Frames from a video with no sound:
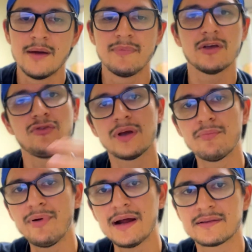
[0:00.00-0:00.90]
because you can
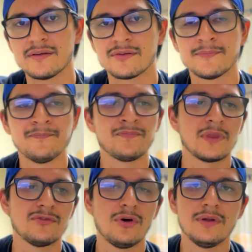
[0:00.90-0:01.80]
practice.
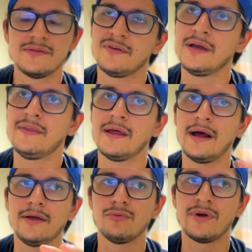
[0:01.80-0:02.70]
So let's say that
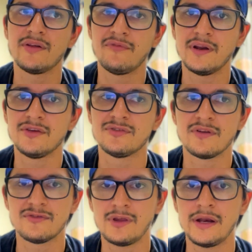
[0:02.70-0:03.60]
I already finished
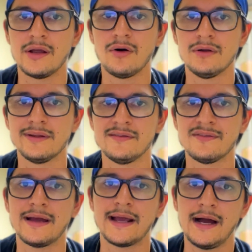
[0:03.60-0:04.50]
studying all the
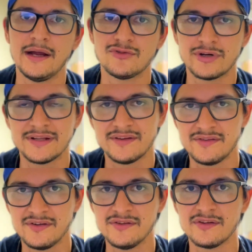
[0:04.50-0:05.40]
psychiatric
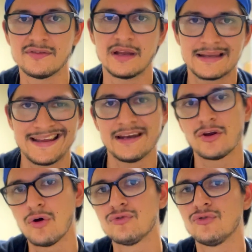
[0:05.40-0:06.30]
diseases that can
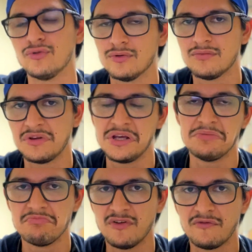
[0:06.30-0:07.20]
go to the
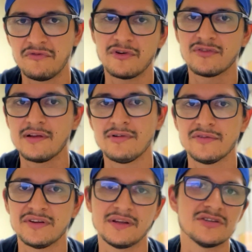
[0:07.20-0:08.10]
first level
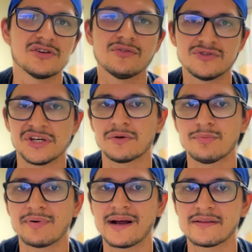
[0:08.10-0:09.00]
of attention to general
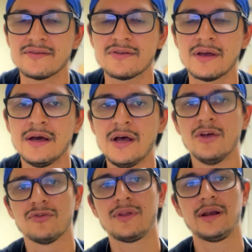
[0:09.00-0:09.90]
practice.
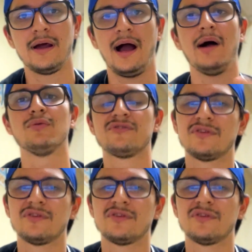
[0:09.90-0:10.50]
So then I would